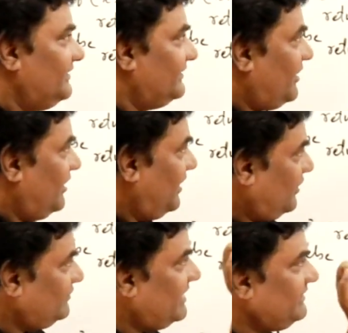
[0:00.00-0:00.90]
Now
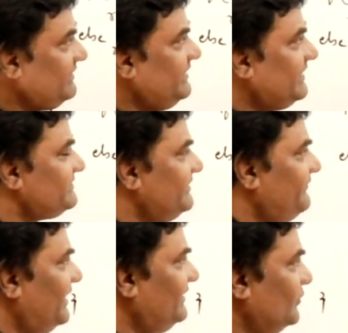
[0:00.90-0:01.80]
how that exe
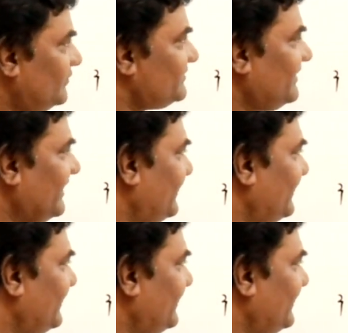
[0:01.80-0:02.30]
file looks